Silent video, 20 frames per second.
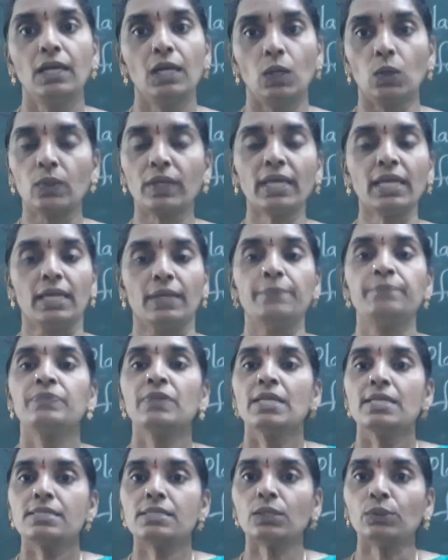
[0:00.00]

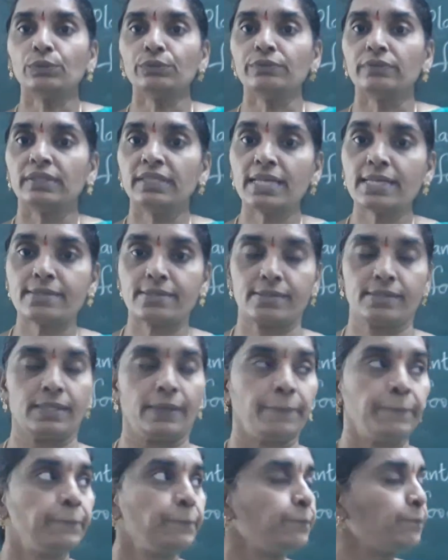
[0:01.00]
Okay, so this
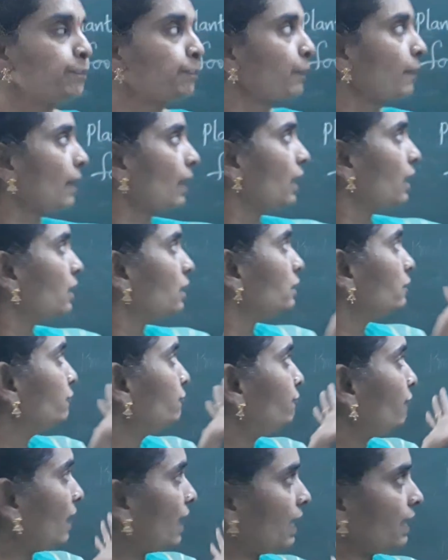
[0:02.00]

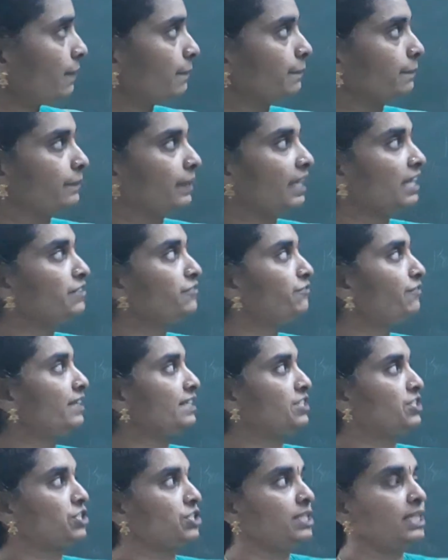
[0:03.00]
frame in
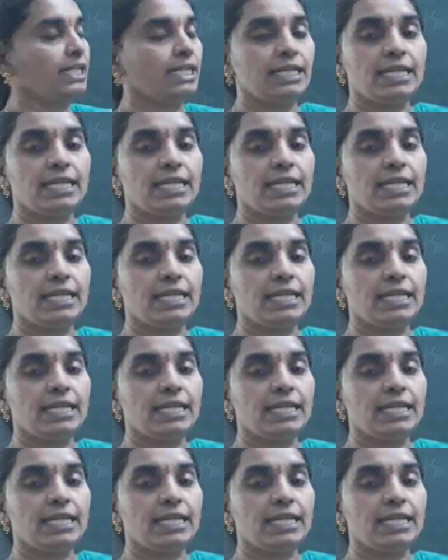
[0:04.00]
which the